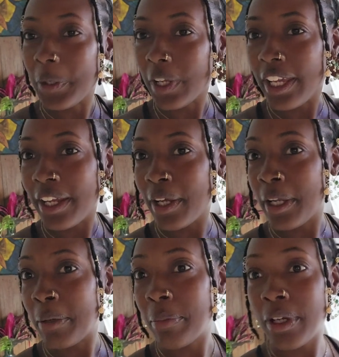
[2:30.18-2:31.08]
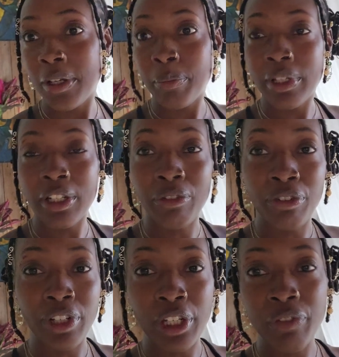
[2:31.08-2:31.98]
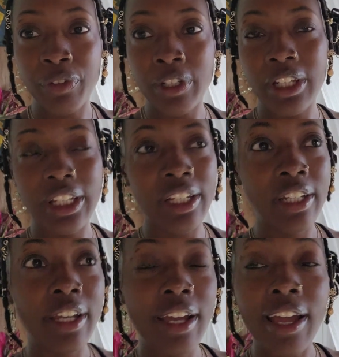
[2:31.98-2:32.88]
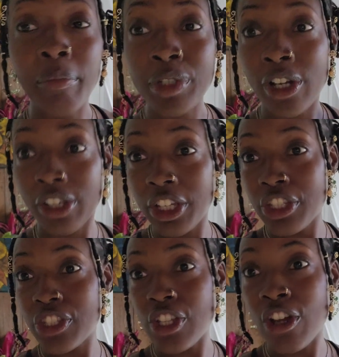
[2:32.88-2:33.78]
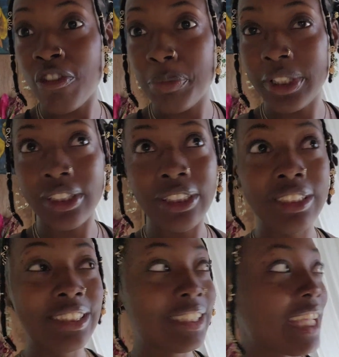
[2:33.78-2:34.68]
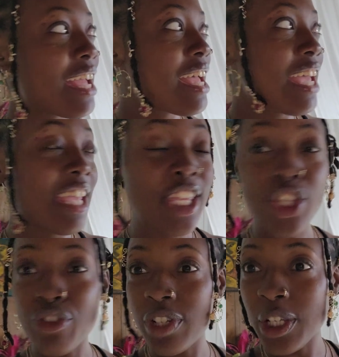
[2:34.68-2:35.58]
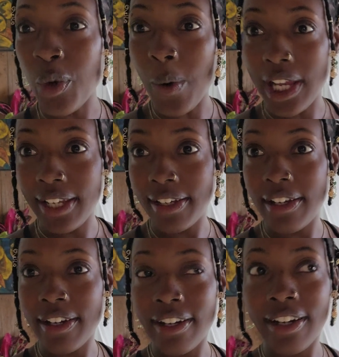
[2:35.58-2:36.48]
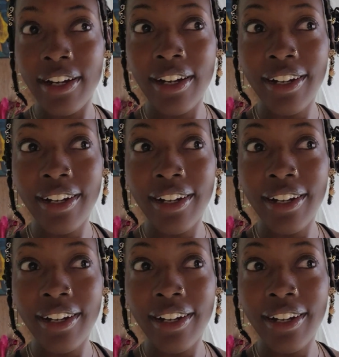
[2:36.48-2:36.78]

Okay, I am up and ready for the day. I'm talking soft because it's really quiet here.